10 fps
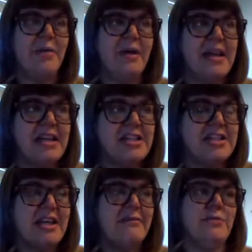we're in a
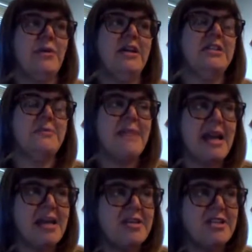shift, we're in
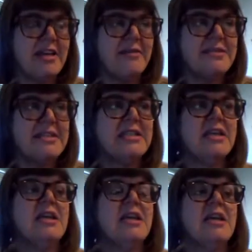demand shifts
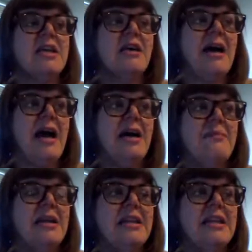
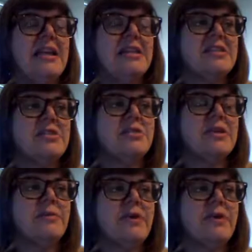in the industry.